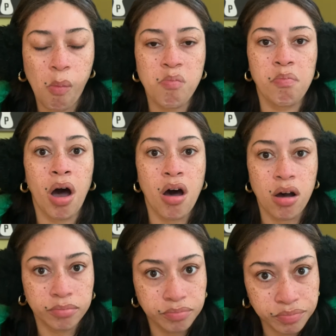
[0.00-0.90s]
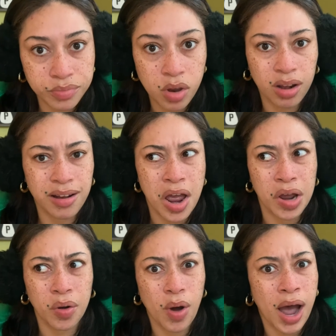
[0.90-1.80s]
Bomb.
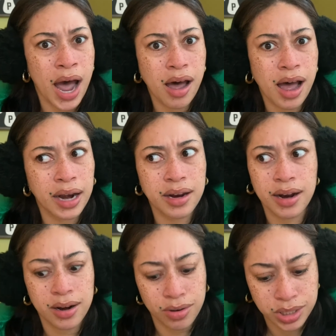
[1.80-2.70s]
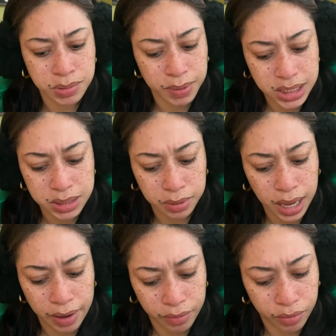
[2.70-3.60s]
Like, I did not know these places be
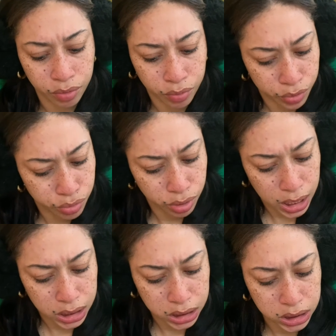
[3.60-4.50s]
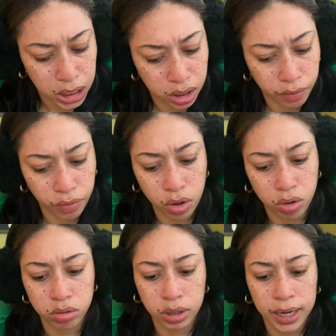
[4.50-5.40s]
having food like this, like good food,
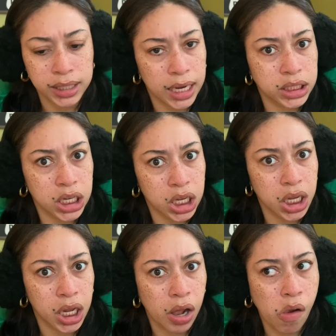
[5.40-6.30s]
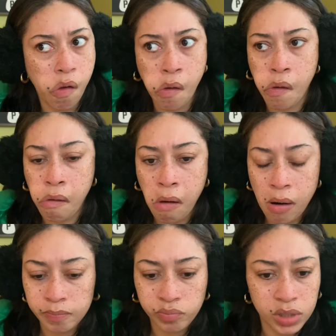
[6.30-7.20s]
like tasting good.
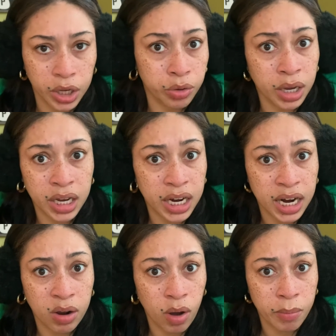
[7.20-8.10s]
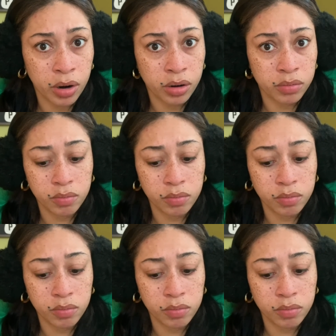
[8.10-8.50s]
Now you can't get that at Walmart.